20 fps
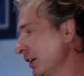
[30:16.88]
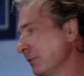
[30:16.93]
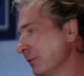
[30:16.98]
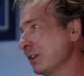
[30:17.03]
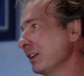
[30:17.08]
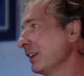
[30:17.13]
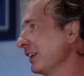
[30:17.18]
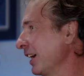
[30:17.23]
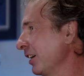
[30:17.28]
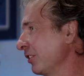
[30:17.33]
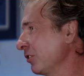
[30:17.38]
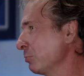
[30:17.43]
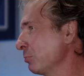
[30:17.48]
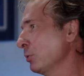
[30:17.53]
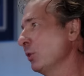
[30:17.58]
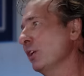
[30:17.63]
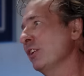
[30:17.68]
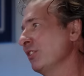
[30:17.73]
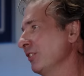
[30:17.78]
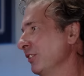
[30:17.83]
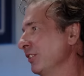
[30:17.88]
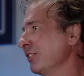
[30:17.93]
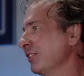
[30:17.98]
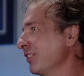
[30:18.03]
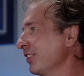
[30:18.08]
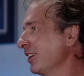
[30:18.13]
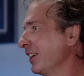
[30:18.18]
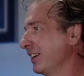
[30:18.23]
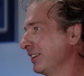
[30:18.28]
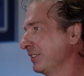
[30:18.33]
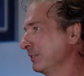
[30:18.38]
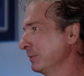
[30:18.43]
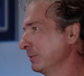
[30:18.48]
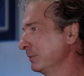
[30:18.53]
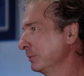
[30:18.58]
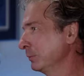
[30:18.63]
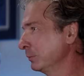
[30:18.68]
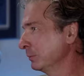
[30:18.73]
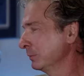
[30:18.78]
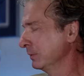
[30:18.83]
definitely has presence. Nothing can
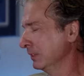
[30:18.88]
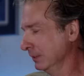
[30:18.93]
top the